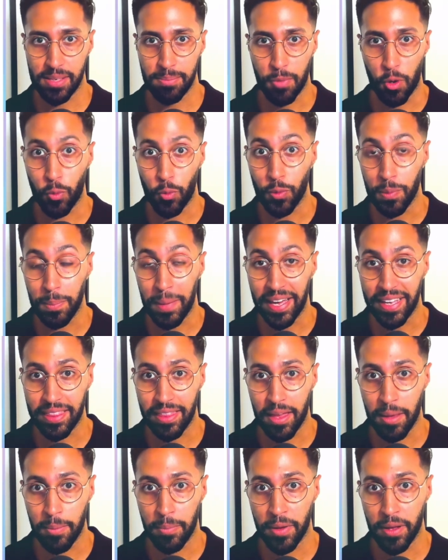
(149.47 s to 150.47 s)
But when we make
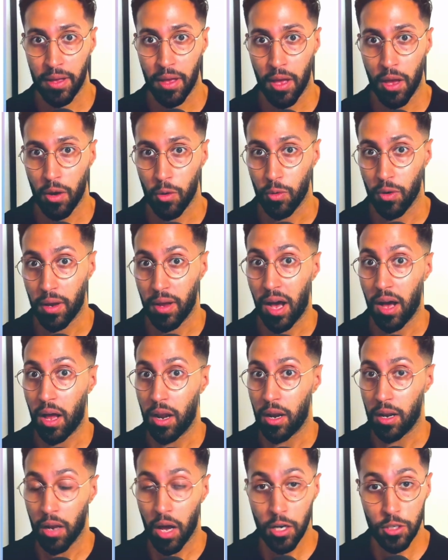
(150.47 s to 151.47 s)
them
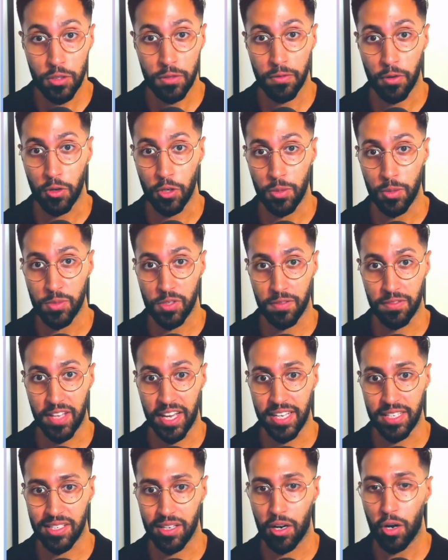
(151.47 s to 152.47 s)
larger volumes of
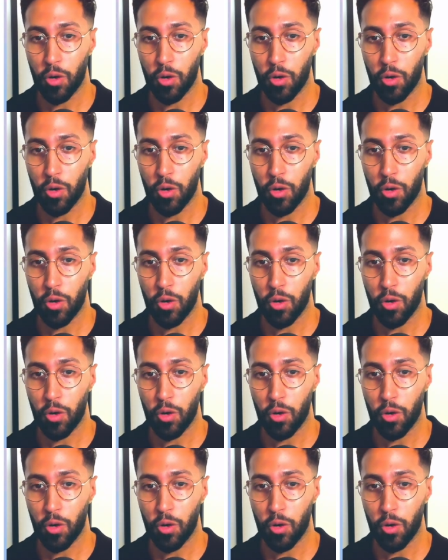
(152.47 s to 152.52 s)
data,